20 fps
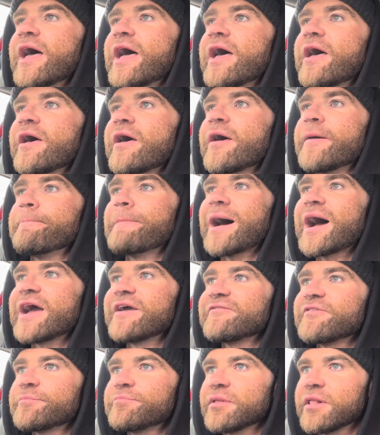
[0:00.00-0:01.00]

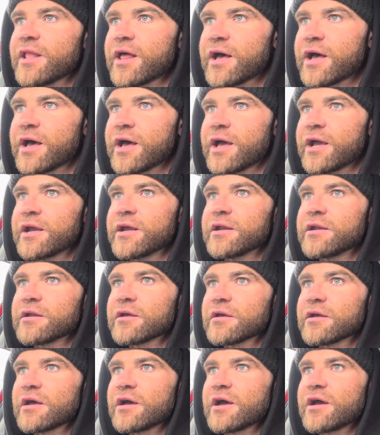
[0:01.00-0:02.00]
I've applied
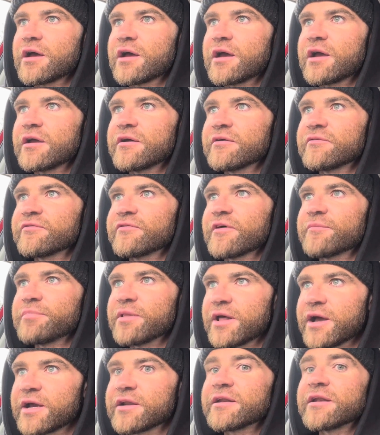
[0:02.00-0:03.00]

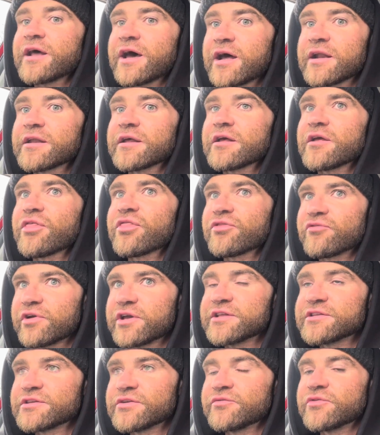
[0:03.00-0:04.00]
and had
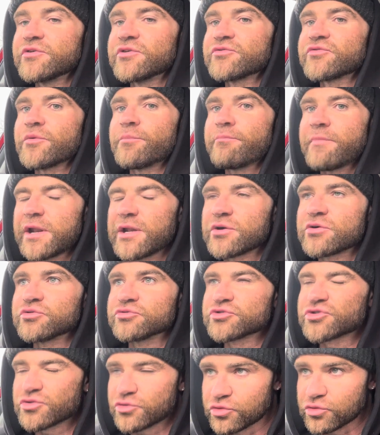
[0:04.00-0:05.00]
3 interviews for medical
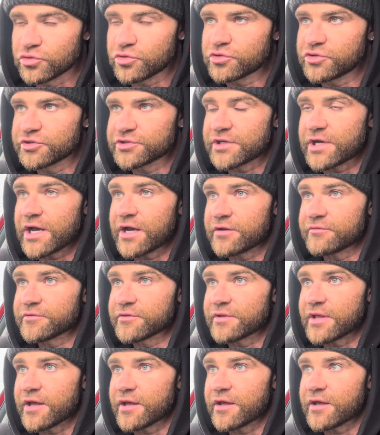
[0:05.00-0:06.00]
school, because
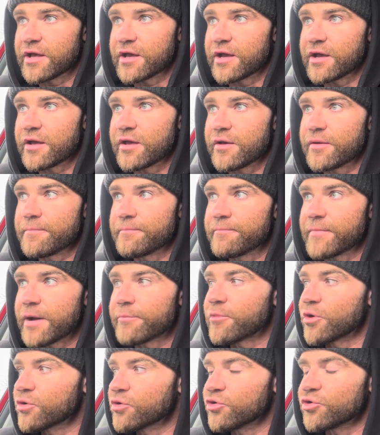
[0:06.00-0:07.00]
I'm
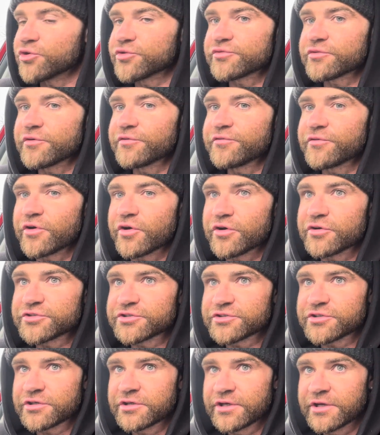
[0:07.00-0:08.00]
on course for a
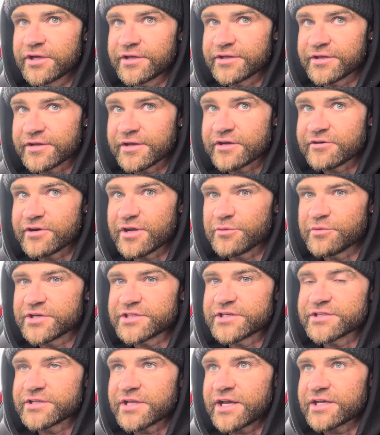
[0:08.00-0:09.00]
first in the degree,
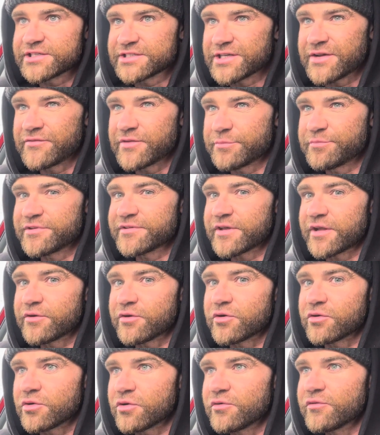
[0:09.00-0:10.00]
which is like 70%
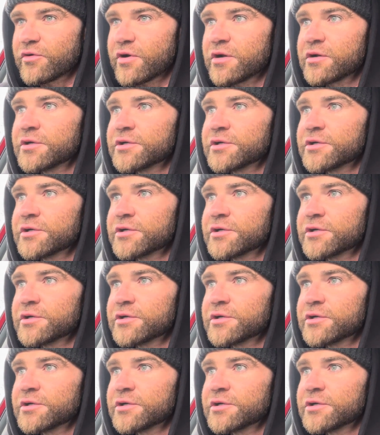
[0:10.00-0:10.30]
or over.